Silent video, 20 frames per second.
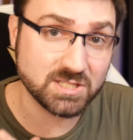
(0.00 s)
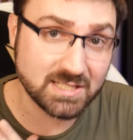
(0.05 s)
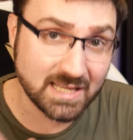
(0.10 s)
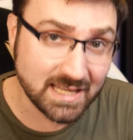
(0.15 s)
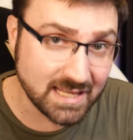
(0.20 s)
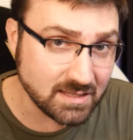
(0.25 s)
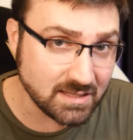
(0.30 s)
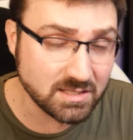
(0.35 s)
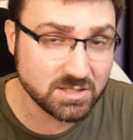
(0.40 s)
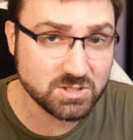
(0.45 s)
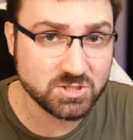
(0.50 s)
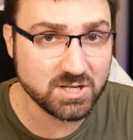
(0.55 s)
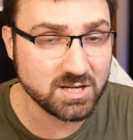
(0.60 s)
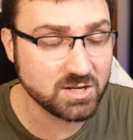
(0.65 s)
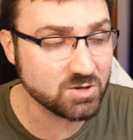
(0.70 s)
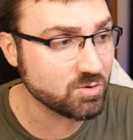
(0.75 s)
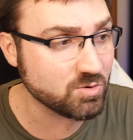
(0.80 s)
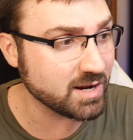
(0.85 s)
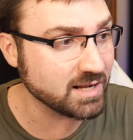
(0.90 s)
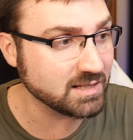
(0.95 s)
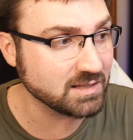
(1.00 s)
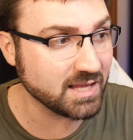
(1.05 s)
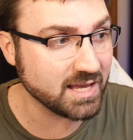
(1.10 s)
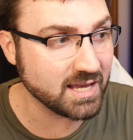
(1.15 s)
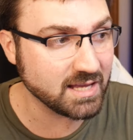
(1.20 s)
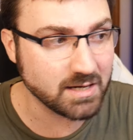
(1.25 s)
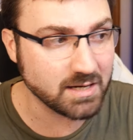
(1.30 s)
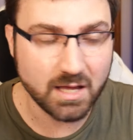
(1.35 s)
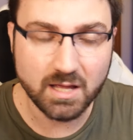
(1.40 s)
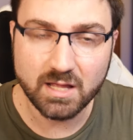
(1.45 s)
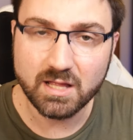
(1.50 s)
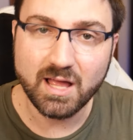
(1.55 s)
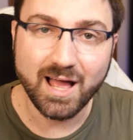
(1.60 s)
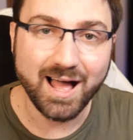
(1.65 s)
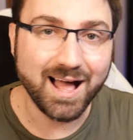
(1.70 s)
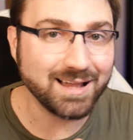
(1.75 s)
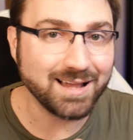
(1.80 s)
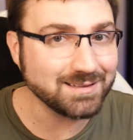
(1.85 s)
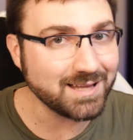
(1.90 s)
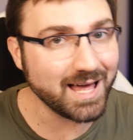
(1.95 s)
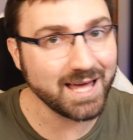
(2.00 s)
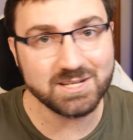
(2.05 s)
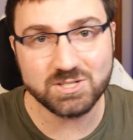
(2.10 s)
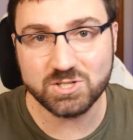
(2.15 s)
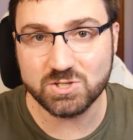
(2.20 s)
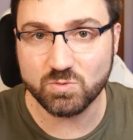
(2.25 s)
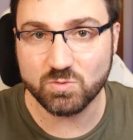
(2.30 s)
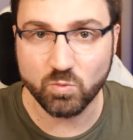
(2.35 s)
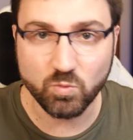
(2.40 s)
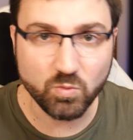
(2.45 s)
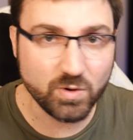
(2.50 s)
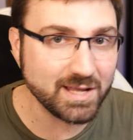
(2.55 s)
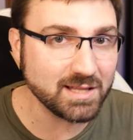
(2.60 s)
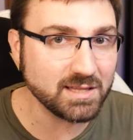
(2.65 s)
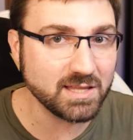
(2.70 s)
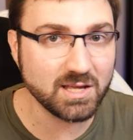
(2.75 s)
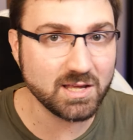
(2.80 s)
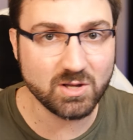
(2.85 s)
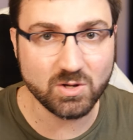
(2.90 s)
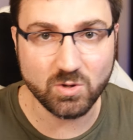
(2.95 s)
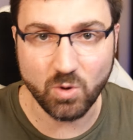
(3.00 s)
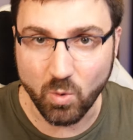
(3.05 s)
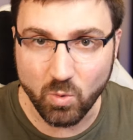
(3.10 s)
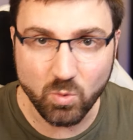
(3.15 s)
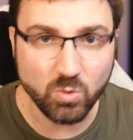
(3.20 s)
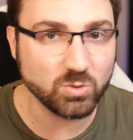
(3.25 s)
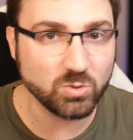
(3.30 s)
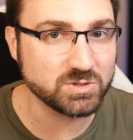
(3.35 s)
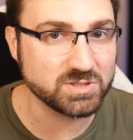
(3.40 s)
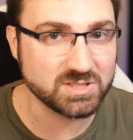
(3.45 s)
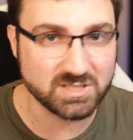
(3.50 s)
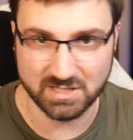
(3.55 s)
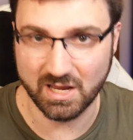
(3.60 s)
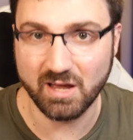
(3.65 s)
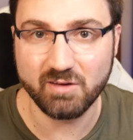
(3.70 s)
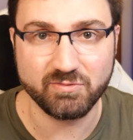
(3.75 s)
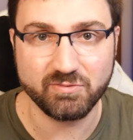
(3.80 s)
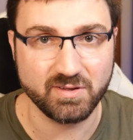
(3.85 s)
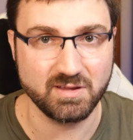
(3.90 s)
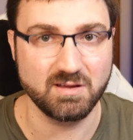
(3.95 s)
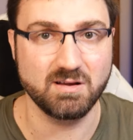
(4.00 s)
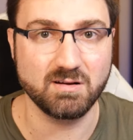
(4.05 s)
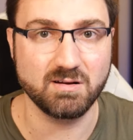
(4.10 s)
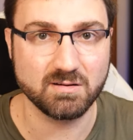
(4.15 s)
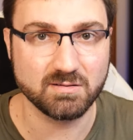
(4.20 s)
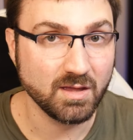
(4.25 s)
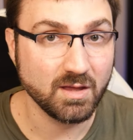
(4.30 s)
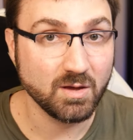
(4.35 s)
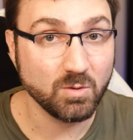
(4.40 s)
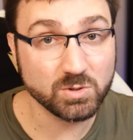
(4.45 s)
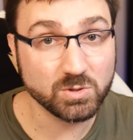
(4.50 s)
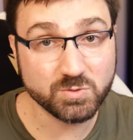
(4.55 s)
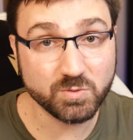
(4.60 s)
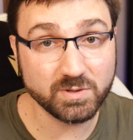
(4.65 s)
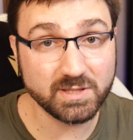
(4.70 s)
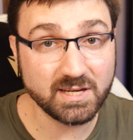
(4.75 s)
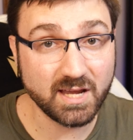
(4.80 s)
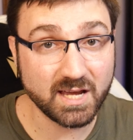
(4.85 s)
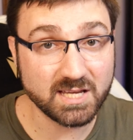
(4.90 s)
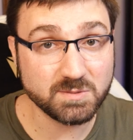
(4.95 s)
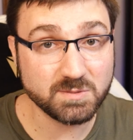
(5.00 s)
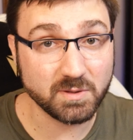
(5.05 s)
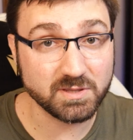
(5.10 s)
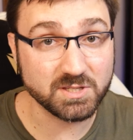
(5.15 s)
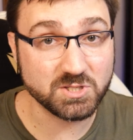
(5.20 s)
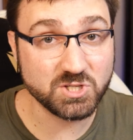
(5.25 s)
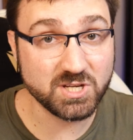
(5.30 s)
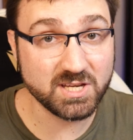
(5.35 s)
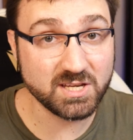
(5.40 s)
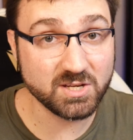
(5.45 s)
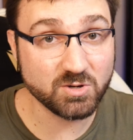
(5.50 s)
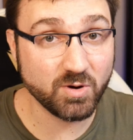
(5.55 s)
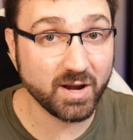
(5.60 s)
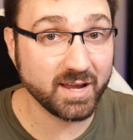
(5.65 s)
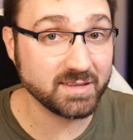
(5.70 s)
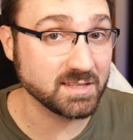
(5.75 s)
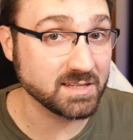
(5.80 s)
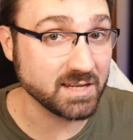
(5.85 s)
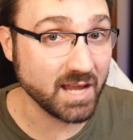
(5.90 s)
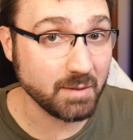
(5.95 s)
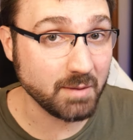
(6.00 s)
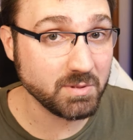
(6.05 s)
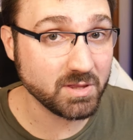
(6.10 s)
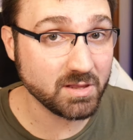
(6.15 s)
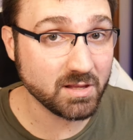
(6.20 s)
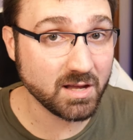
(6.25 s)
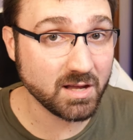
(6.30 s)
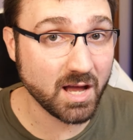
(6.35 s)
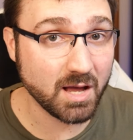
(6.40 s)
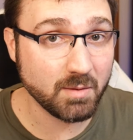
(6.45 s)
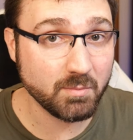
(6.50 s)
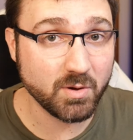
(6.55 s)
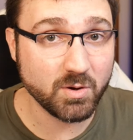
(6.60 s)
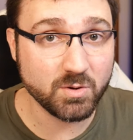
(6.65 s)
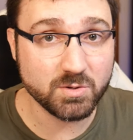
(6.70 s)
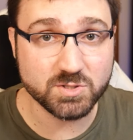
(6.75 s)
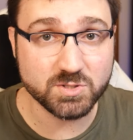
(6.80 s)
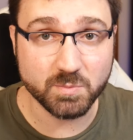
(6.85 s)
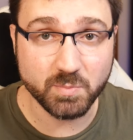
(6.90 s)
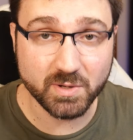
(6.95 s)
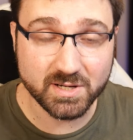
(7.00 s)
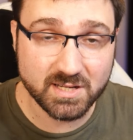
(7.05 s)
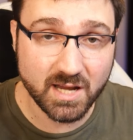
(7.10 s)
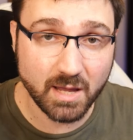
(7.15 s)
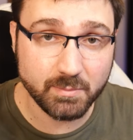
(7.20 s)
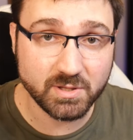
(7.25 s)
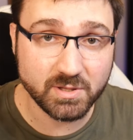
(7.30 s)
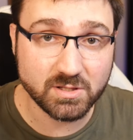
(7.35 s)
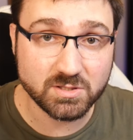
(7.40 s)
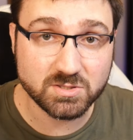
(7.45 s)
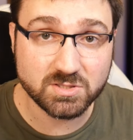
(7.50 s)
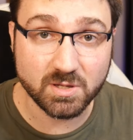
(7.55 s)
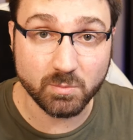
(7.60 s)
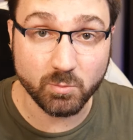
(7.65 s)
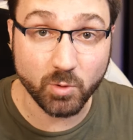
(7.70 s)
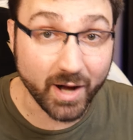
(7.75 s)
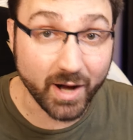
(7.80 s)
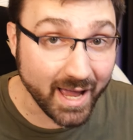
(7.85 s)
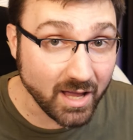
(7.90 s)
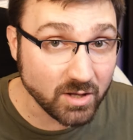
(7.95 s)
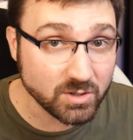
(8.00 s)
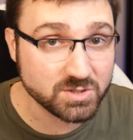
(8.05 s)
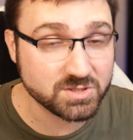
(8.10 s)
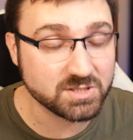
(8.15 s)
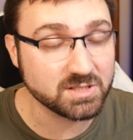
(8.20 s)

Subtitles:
in the Jean Grey lane. A lot of just really cool stuff here. What's really nice about the Jean Grey and the Nebula combo is you put Nebula somewhere else,